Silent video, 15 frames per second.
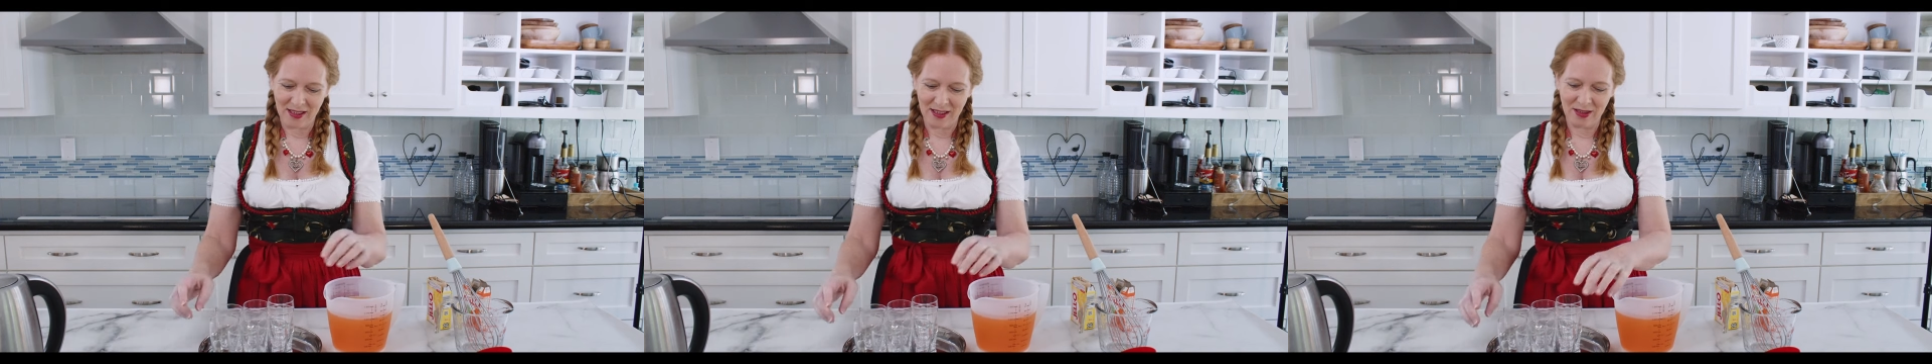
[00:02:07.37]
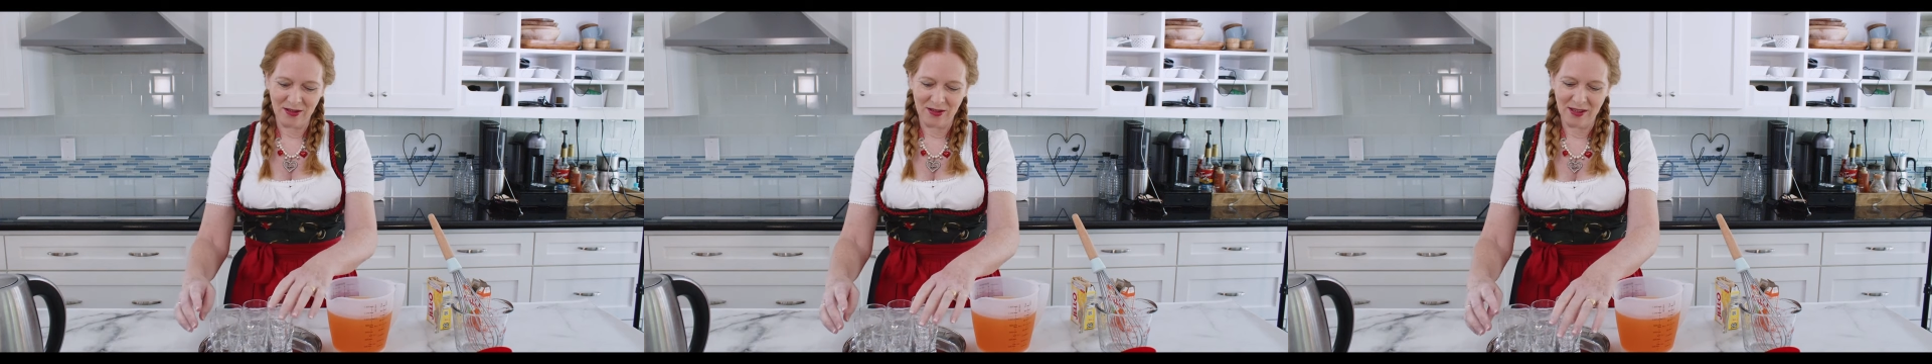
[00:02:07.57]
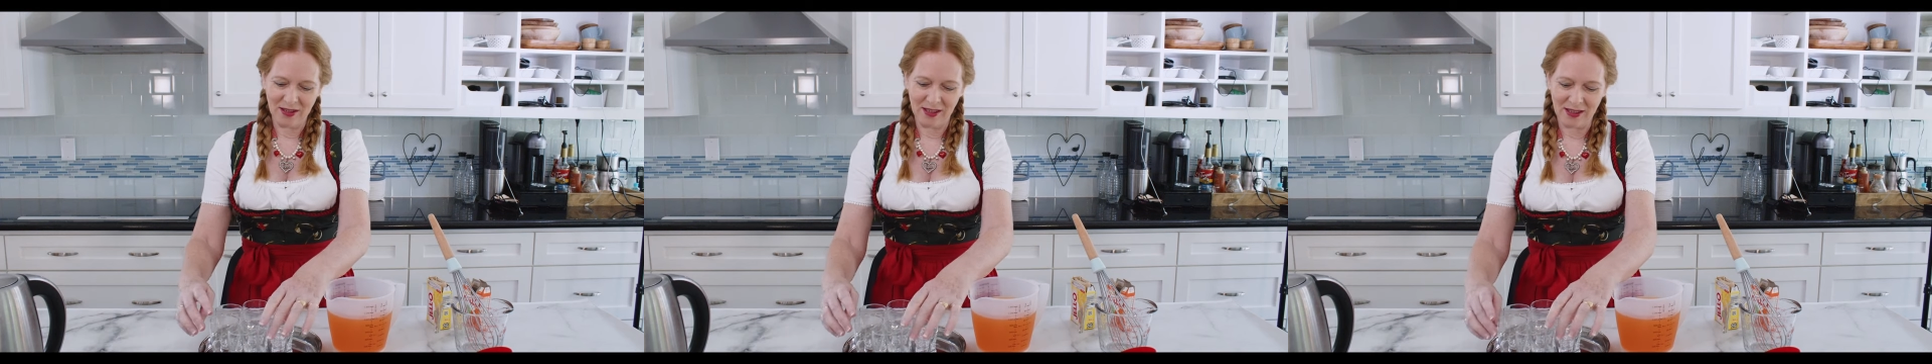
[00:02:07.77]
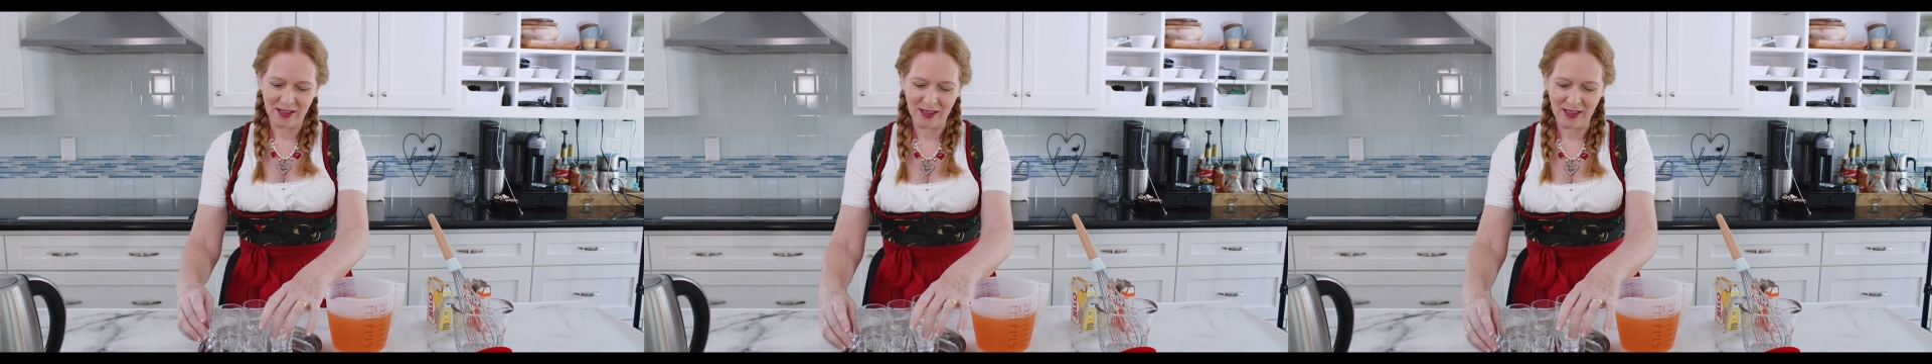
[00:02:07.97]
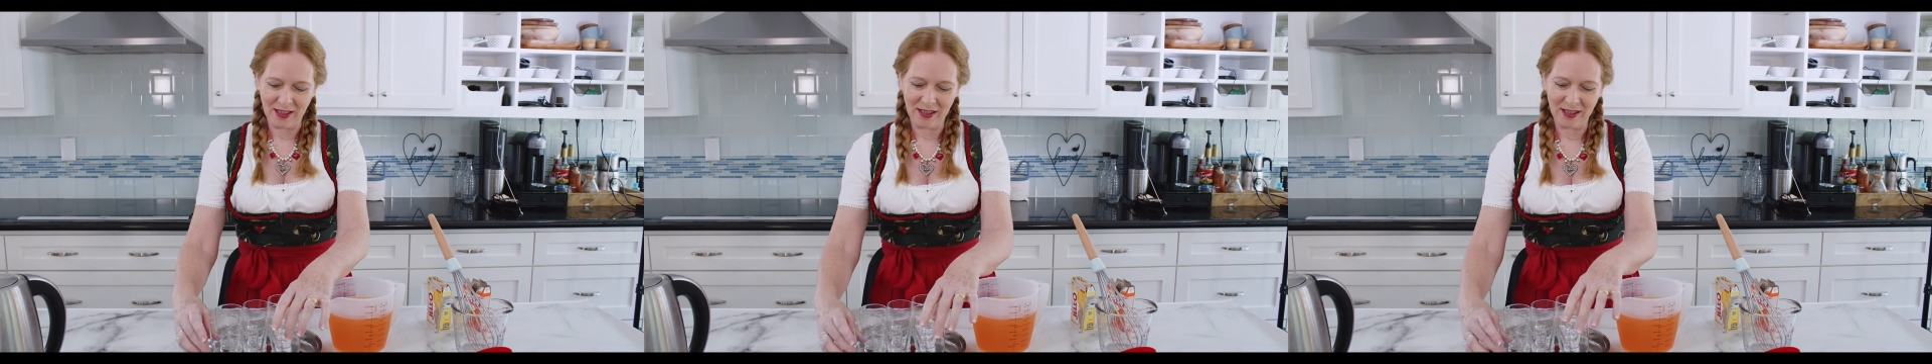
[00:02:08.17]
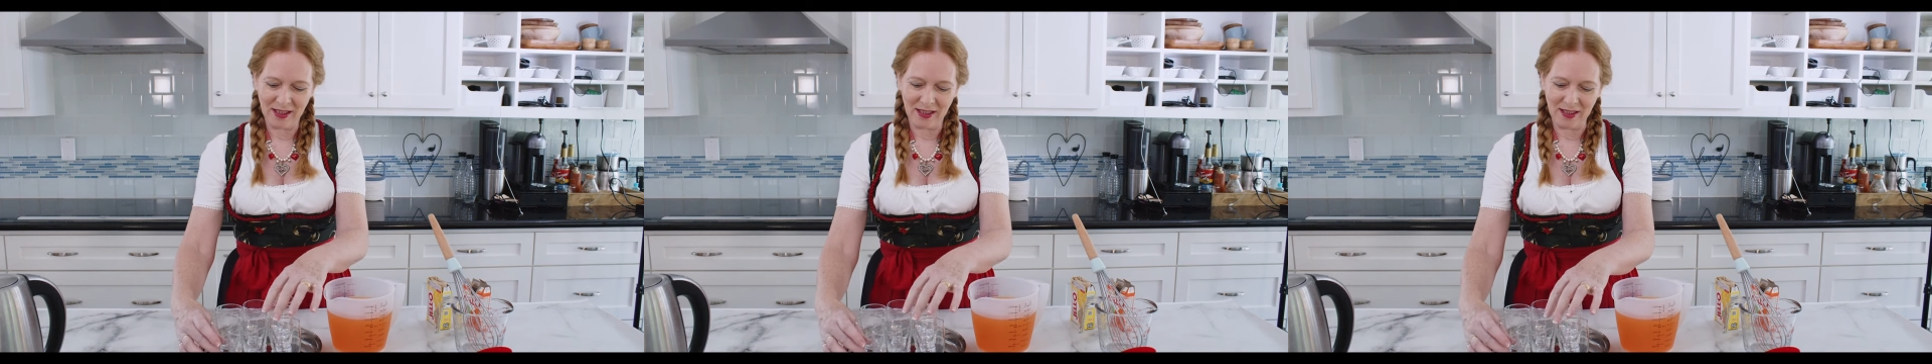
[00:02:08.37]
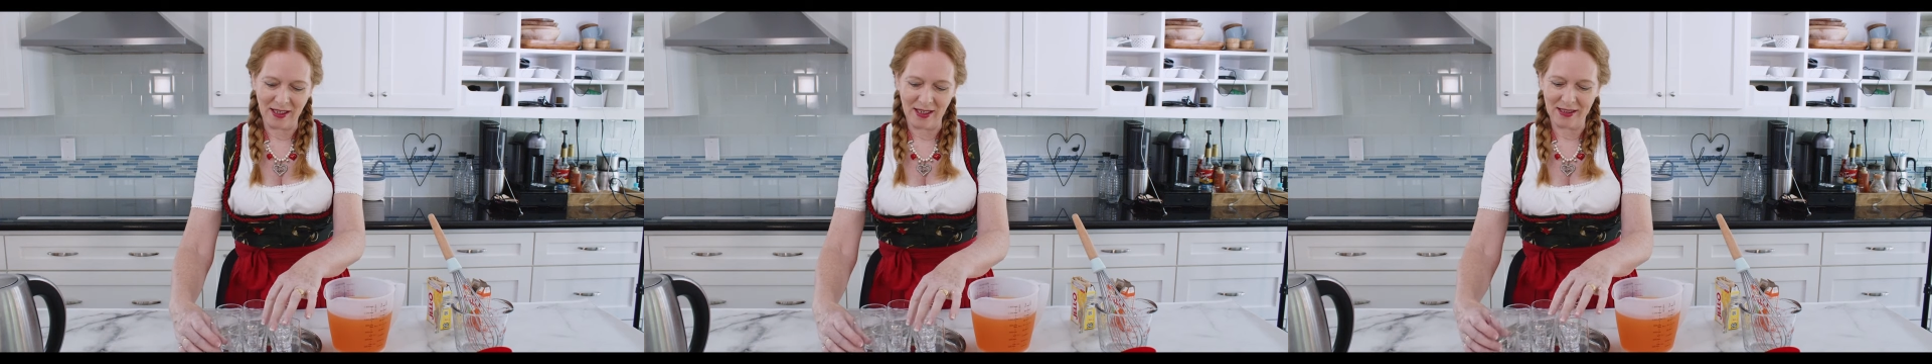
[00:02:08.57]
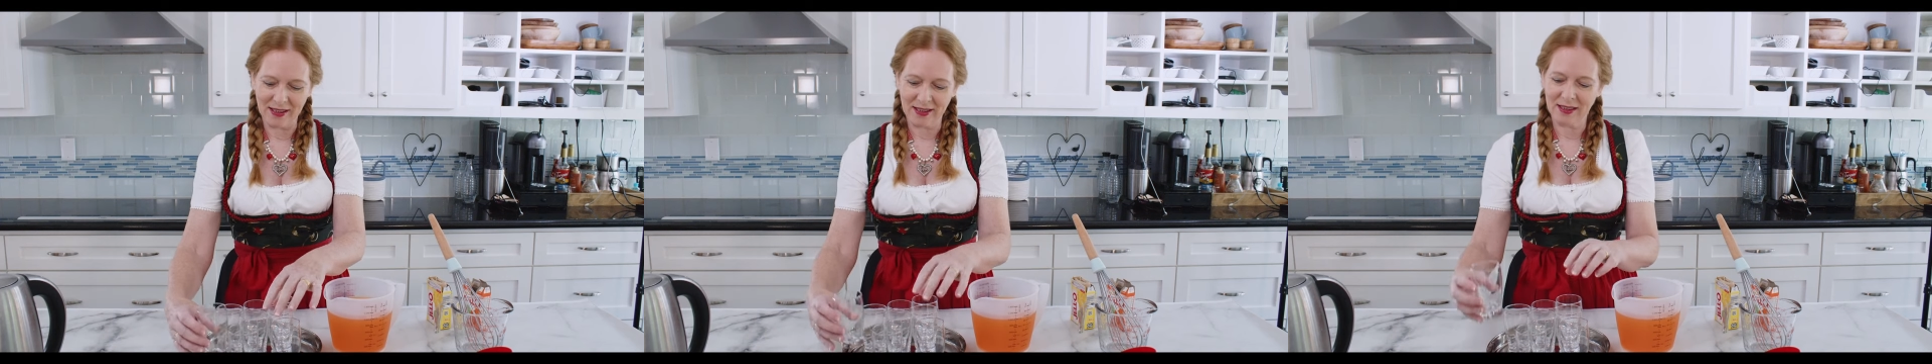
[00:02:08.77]
into these tiny
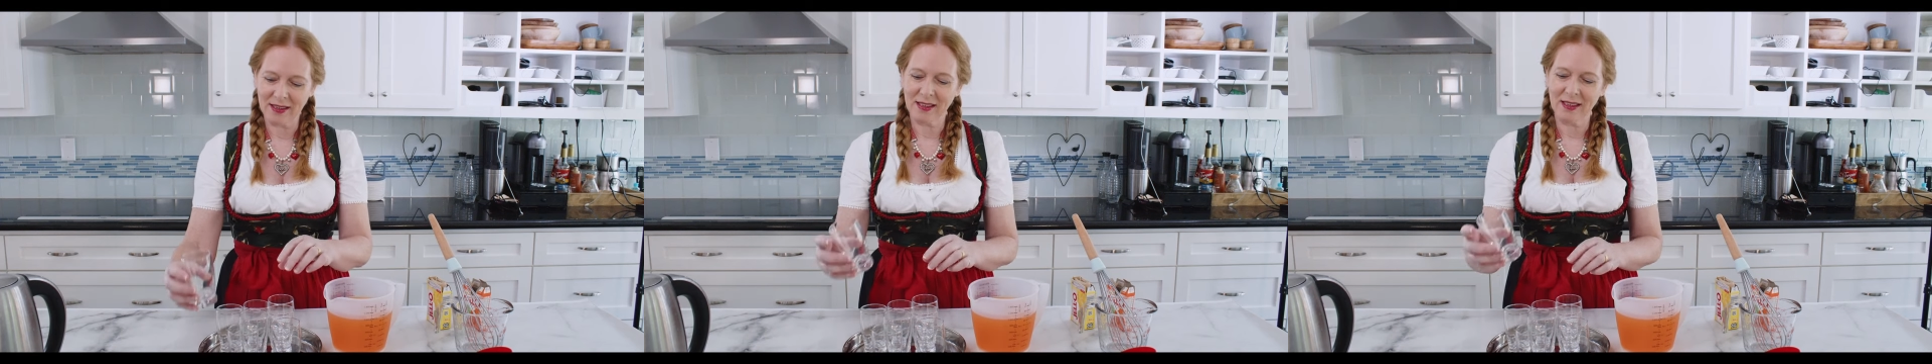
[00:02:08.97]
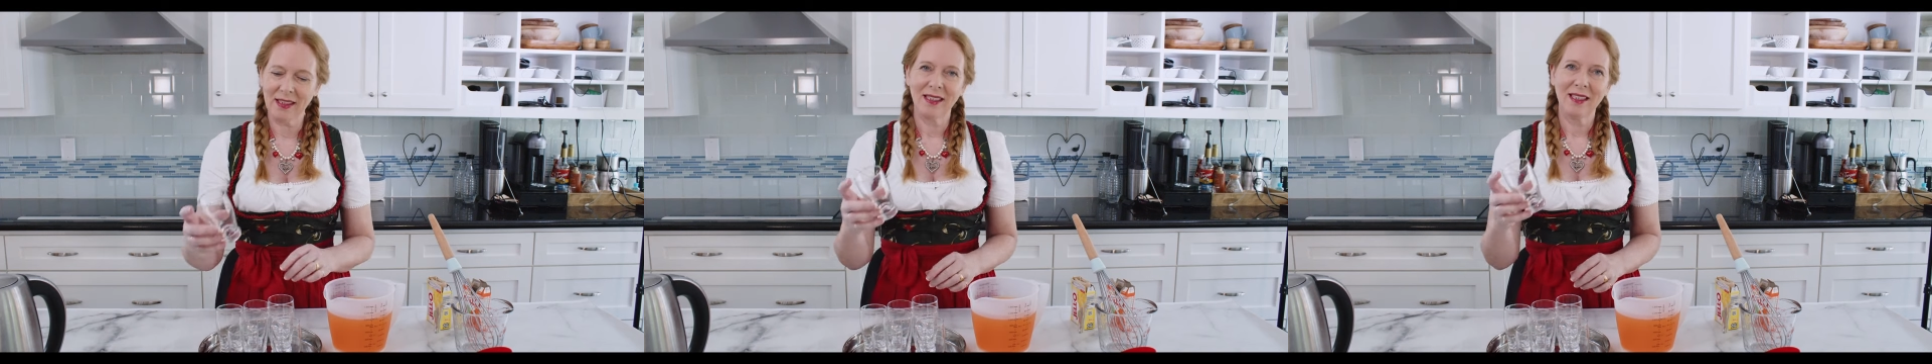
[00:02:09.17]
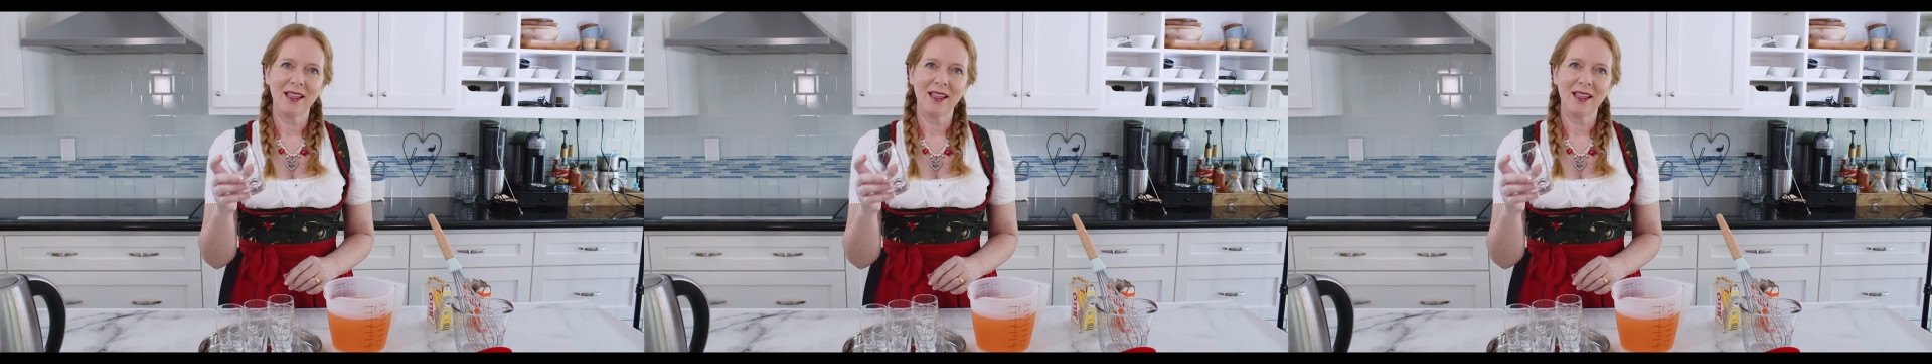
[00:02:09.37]
glasses